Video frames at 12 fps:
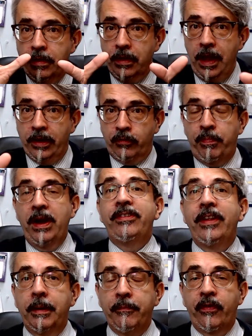express that
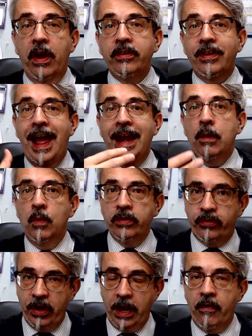up front, and it will
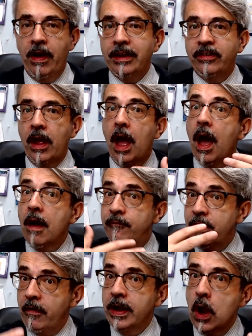generate a
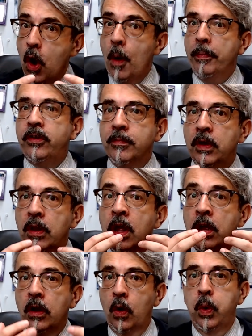very optimal
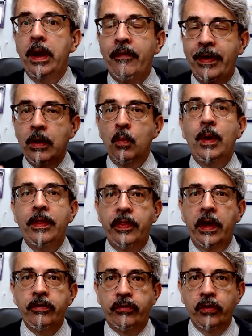query with those
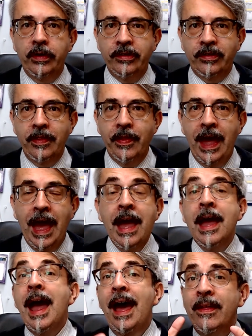joins in there.
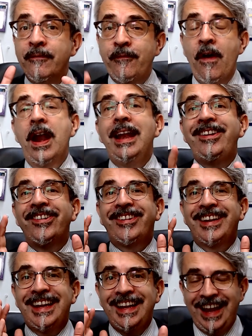And then finally, just
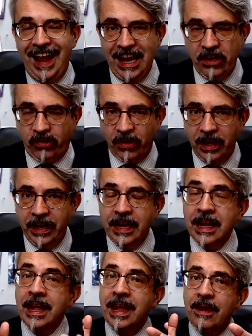occasionally,
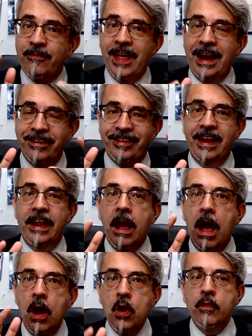if that is getting
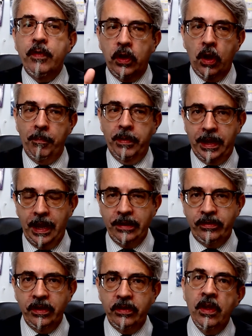
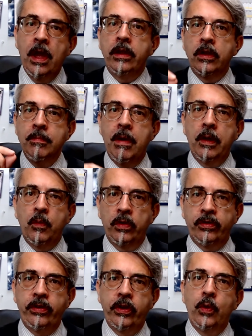overcomplicated, you might want to
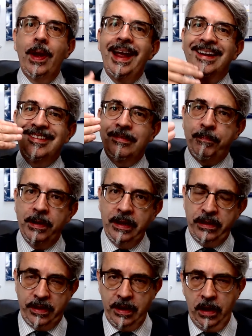do
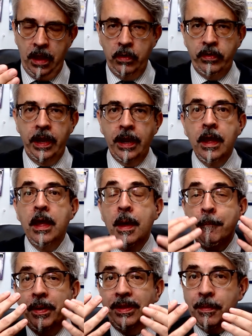explicit loading.
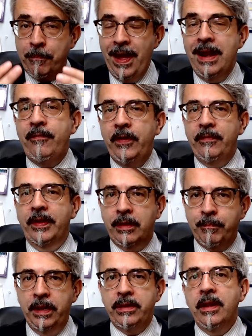But the benefit of
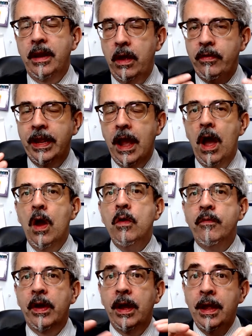explicit loading
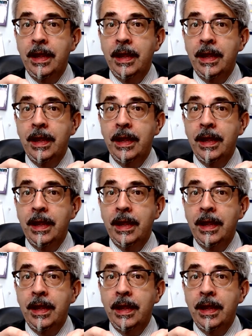over